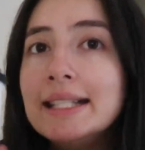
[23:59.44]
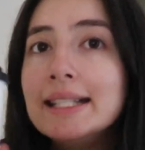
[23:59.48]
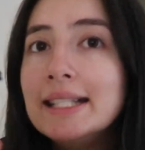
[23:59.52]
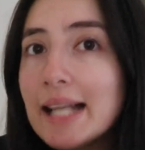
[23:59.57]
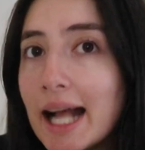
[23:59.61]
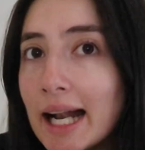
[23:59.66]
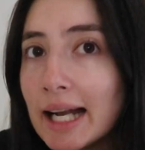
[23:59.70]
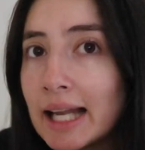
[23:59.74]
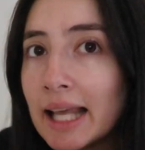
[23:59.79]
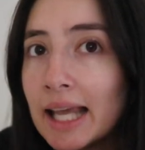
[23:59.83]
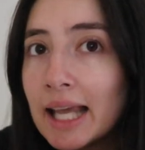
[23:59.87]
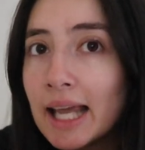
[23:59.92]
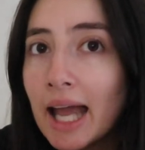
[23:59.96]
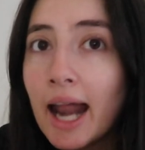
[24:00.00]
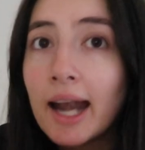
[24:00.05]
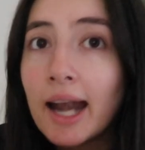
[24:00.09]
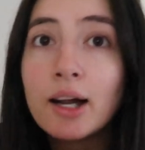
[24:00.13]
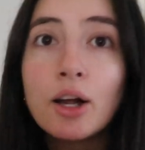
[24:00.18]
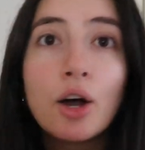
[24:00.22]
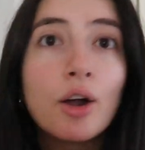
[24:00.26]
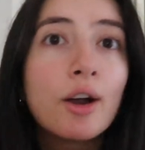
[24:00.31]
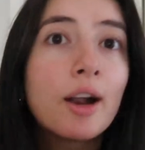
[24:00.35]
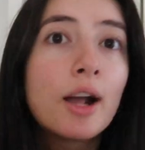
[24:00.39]
Danny
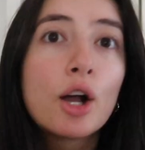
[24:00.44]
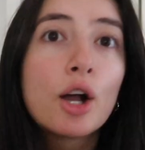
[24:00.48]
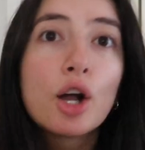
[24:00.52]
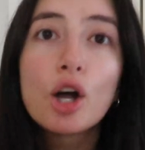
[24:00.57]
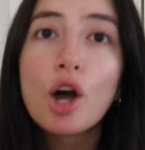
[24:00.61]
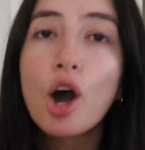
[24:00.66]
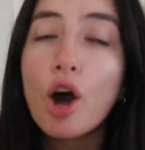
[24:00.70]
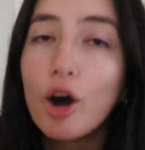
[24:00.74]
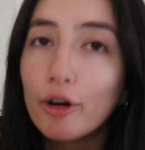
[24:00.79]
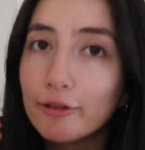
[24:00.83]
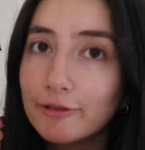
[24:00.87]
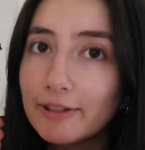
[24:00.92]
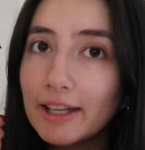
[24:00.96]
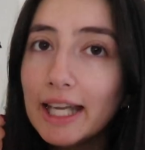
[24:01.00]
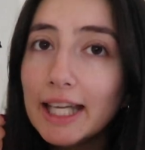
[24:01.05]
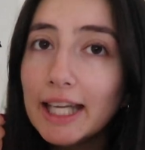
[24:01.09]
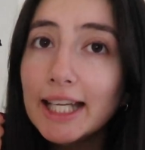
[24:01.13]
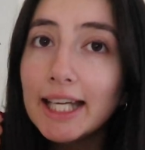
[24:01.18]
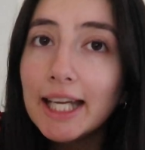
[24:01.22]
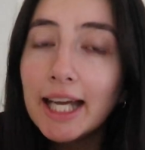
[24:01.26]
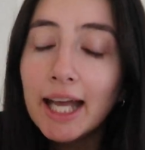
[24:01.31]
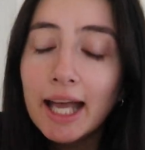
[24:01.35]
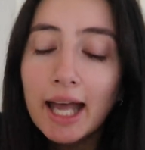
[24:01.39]
and got a
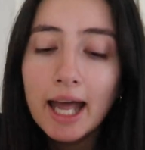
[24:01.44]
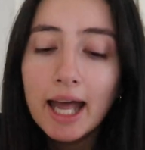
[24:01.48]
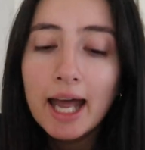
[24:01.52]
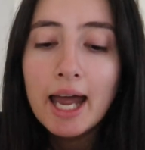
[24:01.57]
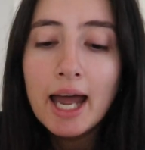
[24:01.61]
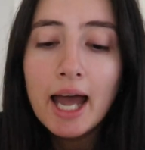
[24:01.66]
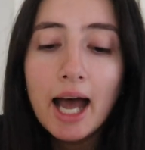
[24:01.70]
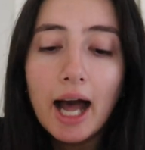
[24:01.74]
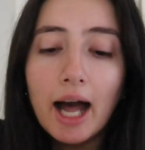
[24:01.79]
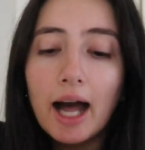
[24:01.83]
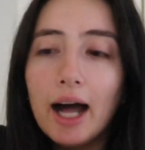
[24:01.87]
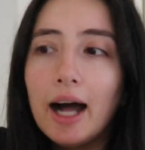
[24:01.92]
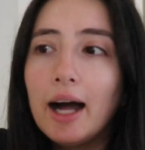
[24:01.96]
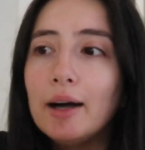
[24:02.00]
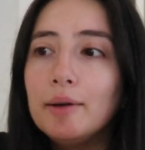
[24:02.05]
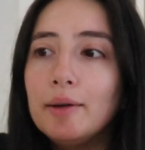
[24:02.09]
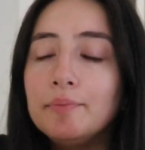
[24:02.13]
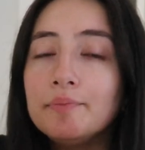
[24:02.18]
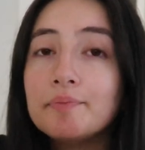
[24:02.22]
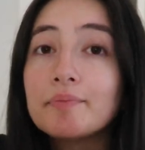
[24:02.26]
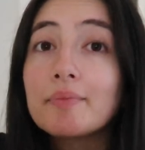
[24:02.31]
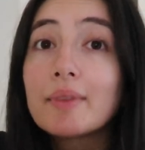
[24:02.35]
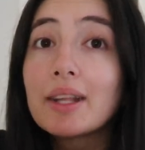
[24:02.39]
coffee.
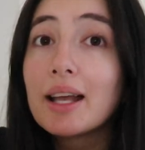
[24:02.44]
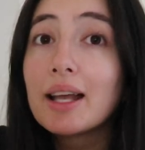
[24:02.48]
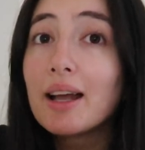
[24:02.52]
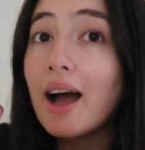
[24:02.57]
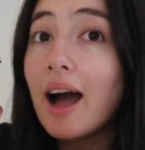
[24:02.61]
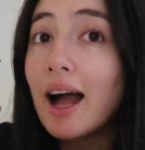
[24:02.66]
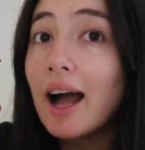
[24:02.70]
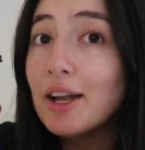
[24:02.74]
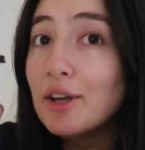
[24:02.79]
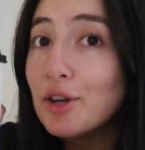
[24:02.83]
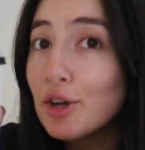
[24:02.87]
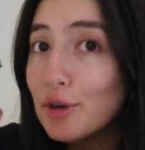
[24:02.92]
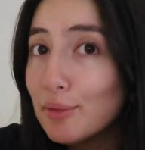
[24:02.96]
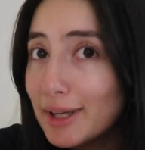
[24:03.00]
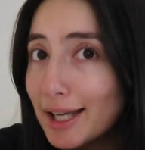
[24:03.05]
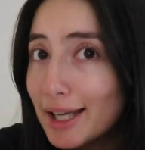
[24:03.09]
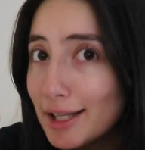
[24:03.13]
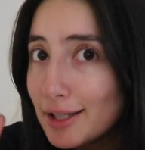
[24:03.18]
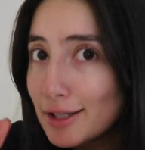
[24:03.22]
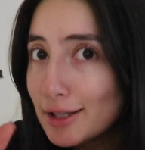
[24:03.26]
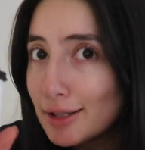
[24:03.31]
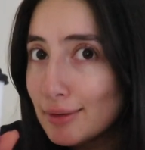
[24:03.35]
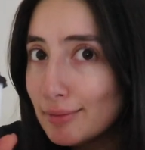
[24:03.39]
Um, I know I
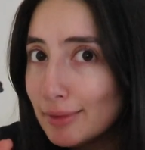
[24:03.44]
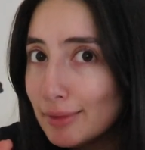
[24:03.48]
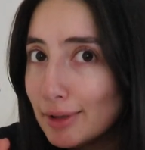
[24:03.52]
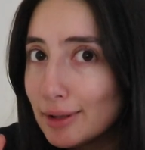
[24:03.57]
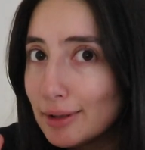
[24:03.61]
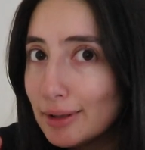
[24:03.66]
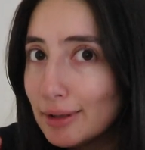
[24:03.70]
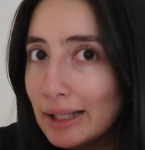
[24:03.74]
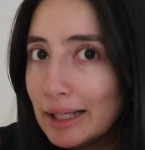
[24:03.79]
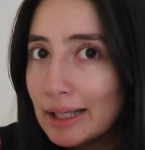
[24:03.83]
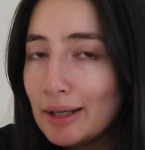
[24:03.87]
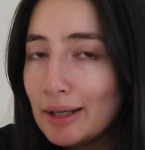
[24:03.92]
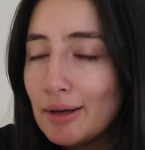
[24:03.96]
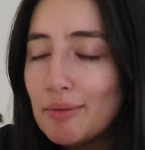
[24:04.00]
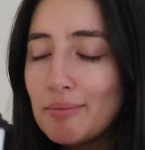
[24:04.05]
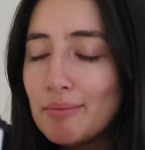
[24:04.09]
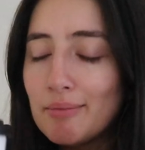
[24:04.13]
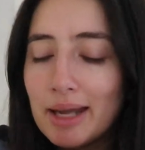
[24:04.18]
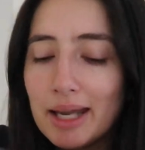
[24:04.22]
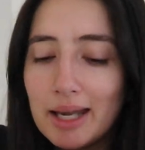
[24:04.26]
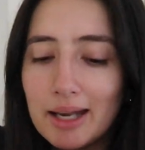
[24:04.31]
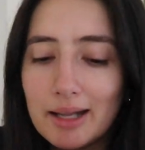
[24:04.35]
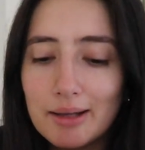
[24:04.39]
get small got a
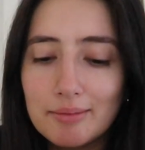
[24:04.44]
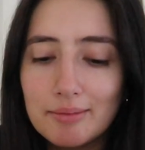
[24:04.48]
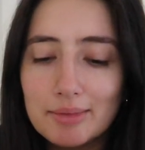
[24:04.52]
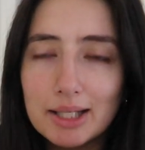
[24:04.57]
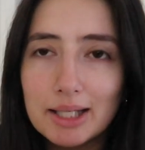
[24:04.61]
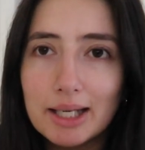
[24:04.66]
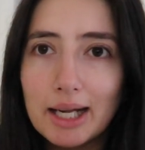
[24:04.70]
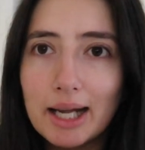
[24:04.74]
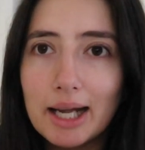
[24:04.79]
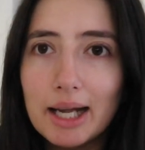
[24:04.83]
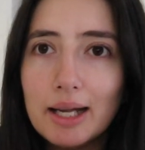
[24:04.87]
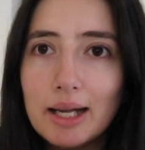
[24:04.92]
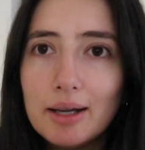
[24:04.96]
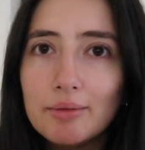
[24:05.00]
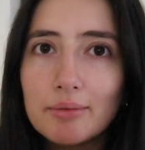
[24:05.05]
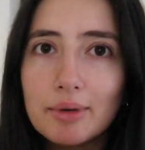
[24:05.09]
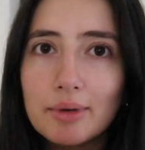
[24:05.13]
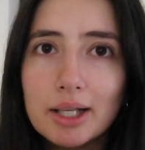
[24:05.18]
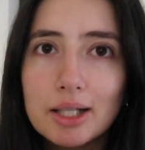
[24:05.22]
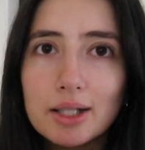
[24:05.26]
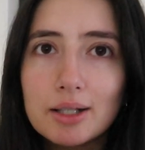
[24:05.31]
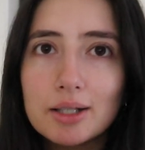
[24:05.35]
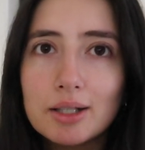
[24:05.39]
medium today,
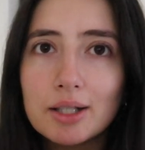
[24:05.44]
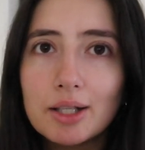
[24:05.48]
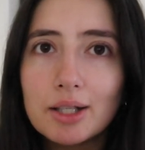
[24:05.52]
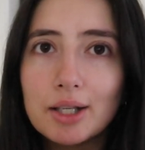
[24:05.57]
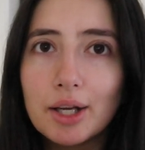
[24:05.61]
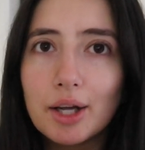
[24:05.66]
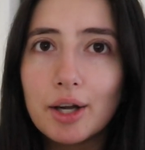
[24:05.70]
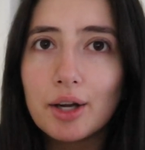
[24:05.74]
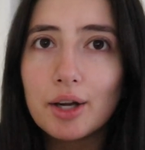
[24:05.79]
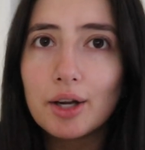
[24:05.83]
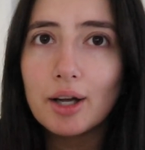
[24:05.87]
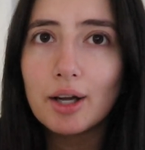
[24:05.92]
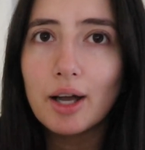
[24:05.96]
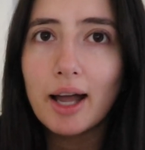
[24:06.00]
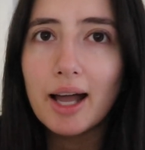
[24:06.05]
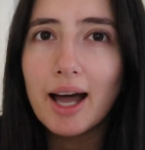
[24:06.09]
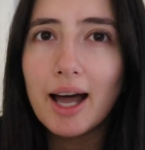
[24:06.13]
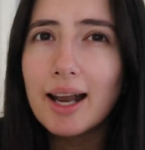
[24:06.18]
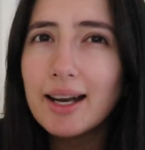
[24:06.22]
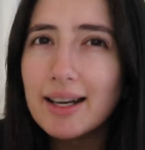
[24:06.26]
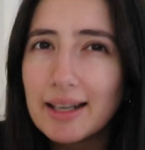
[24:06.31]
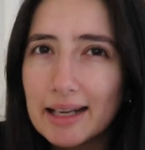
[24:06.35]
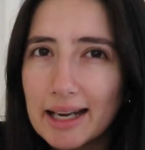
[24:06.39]
which, you know, I
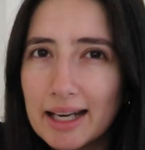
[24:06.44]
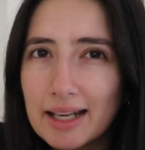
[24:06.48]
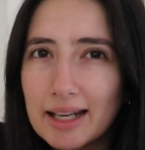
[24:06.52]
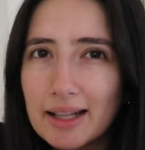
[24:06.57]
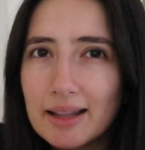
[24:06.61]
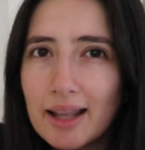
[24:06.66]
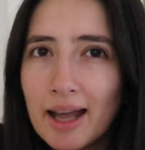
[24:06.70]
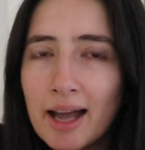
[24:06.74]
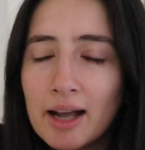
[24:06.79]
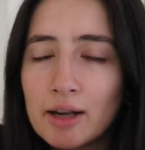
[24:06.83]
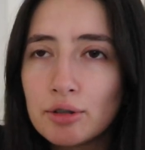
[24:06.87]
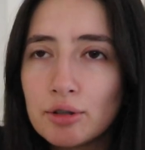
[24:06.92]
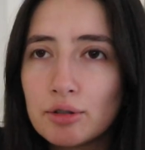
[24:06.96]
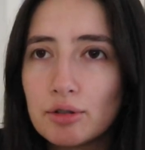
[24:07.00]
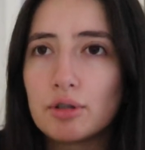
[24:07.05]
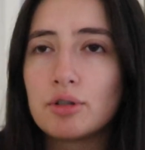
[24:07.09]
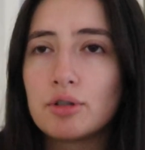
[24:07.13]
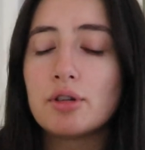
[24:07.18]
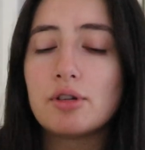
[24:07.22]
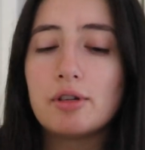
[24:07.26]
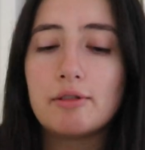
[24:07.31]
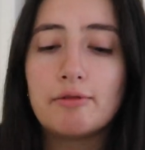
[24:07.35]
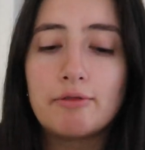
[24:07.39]
kind of needed the extra
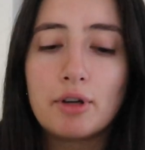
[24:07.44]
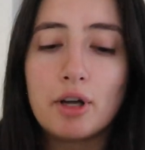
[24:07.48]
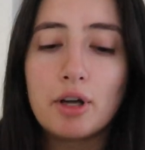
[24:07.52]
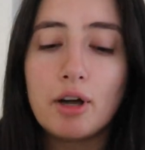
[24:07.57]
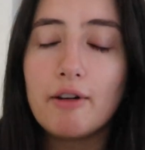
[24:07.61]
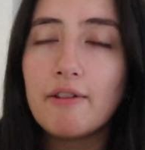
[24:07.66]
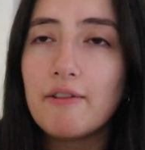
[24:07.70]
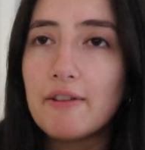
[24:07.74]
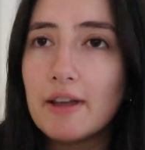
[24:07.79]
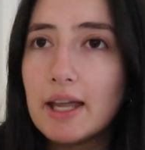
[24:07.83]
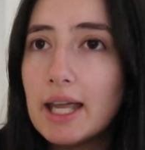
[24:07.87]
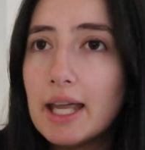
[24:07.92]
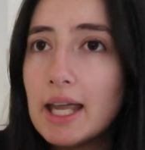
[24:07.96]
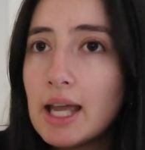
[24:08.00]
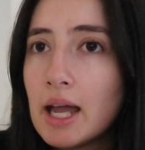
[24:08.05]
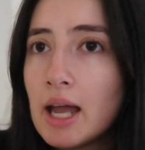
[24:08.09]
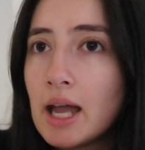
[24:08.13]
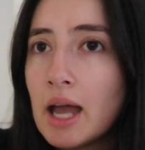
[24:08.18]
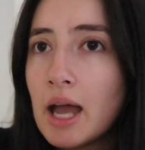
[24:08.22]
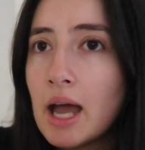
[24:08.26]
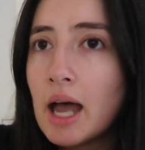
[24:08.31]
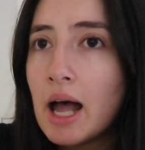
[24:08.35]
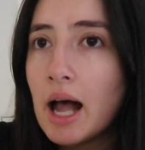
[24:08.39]
shot of coffee
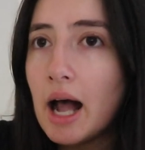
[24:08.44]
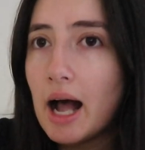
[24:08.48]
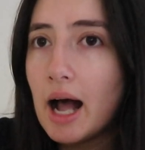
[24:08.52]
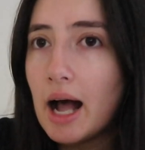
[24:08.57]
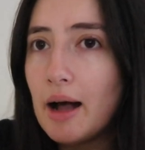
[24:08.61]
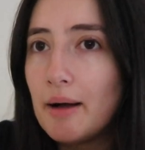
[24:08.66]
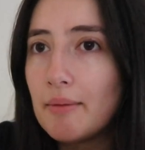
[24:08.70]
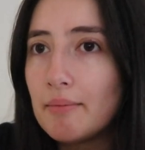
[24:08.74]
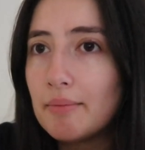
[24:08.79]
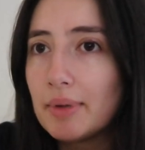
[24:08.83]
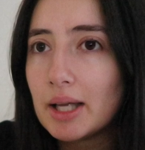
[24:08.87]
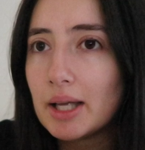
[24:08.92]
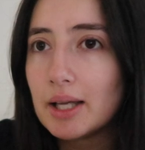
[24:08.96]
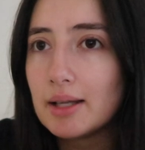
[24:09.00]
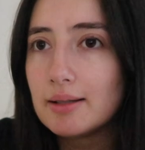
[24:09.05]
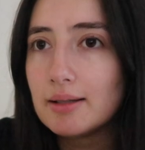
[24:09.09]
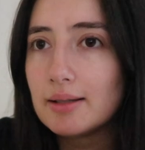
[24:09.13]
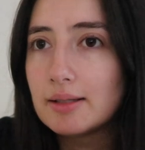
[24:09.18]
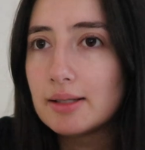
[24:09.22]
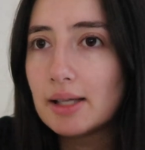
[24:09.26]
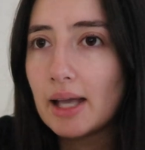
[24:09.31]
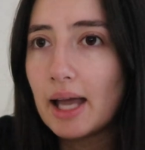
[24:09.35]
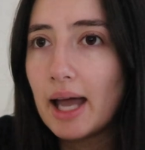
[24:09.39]
um,
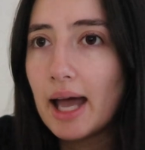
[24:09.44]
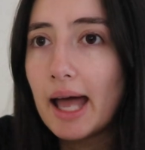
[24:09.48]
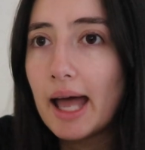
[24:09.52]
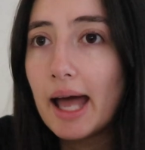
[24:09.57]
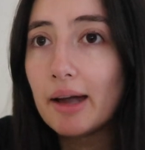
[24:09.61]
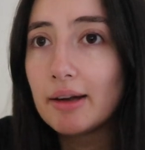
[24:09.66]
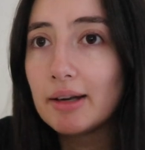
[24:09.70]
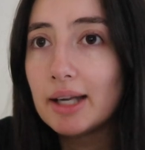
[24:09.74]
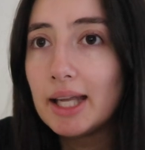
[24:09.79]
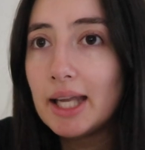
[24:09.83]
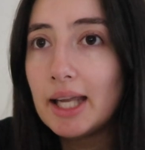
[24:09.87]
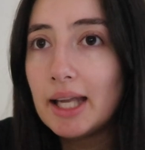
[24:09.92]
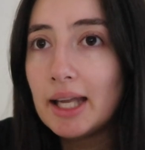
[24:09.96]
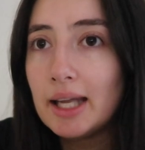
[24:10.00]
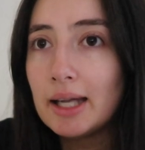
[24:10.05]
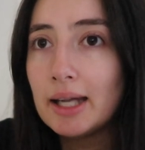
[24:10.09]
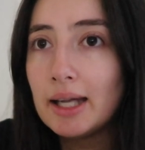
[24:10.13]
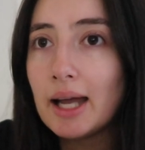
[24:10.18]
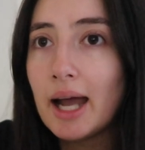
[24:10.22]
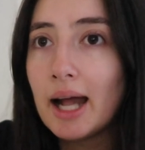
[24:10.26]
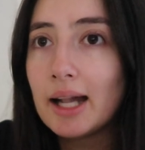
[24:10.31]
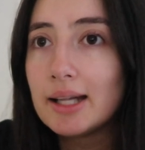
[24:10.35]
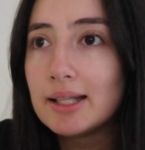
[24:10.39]
because
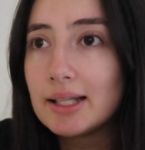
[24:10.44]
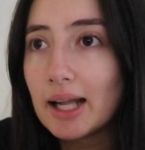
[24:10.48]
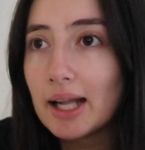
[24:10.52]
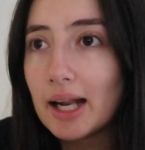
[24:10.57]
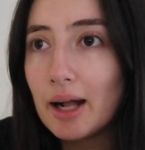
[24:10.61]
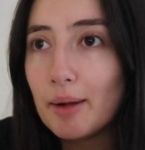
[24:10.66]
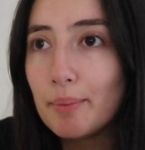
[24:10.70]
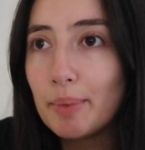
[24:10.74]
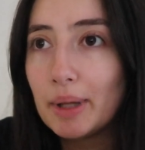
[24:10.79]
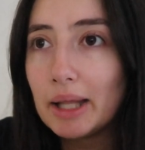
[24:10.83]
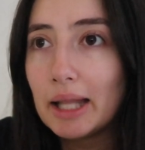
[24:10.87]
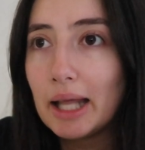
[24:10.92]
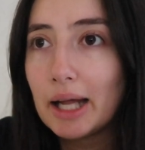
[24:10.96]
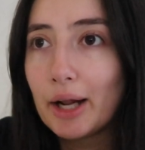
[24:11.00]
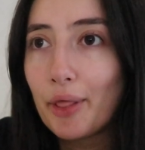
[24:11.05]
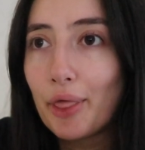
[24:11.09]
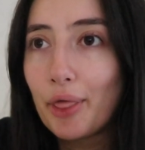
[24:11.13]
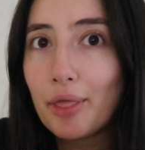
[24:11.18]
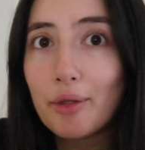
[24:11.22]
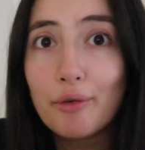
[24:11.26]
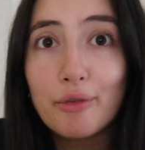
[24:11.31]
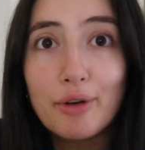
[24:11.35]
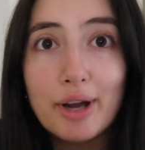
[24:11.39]
Harry had to get up at like
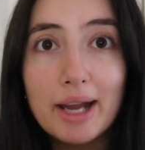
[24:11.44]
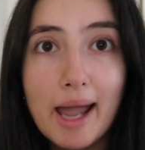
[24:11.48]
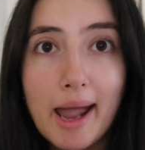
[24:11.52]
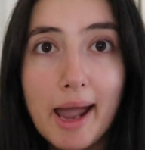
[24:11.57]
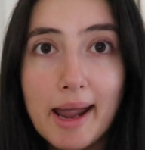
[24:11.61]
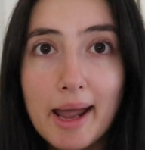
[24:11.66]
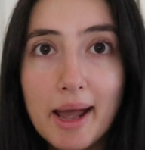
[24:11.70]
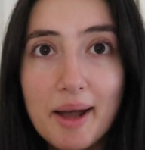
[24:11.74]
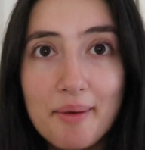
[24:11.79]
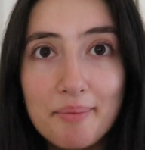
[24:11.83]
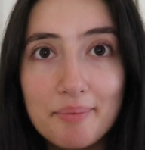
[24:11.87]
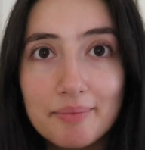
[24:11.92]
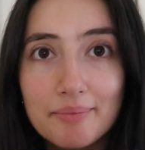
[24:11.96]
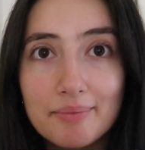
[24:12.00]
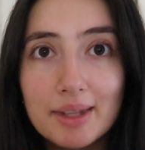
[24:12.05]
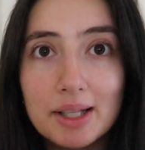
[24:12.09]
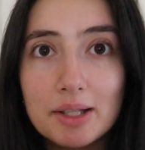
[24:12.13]
3 a.m.